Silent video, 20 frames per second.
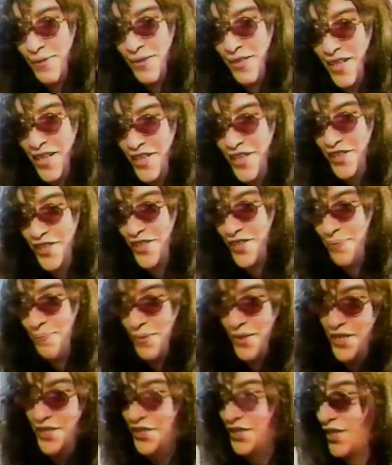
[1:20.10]
And he did,
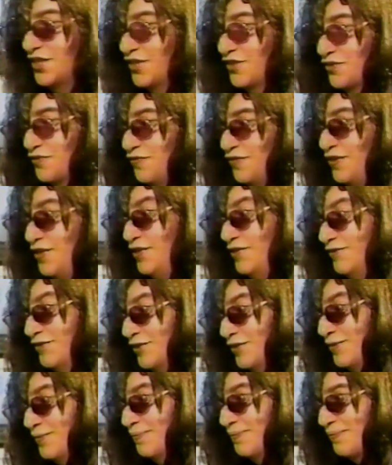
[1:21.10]
but he did us a favor.
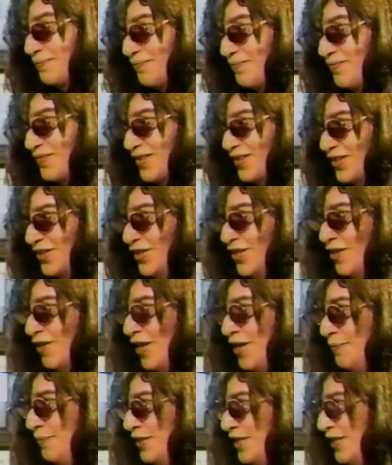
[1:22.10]
Uh-huh. You know,
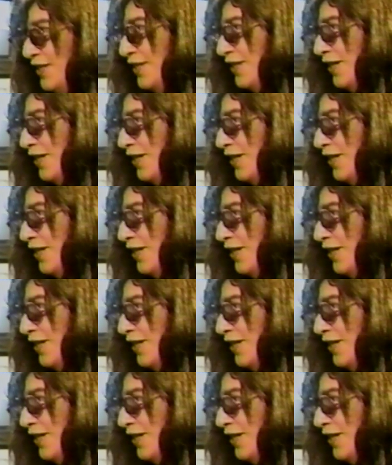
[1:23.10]
I mean...